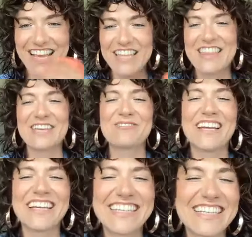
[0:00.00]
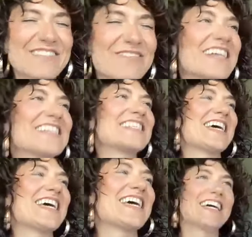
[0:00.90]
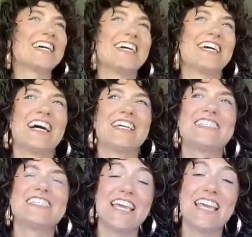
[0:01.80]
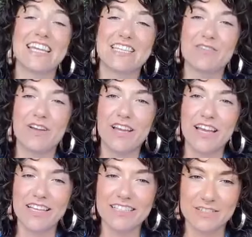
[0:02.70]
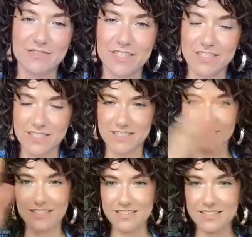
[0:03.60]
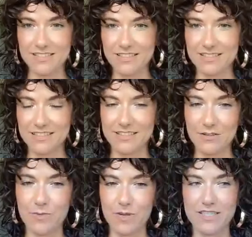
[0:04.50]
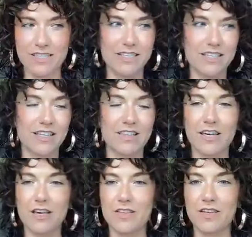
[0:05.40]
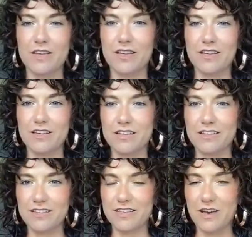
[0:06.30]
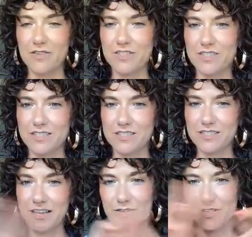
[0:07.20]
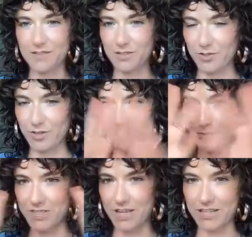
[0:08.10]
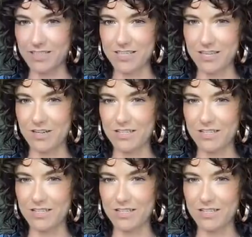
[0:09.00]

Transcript: I think when I sang at the very end of this, so basically, like, how this little episodic series,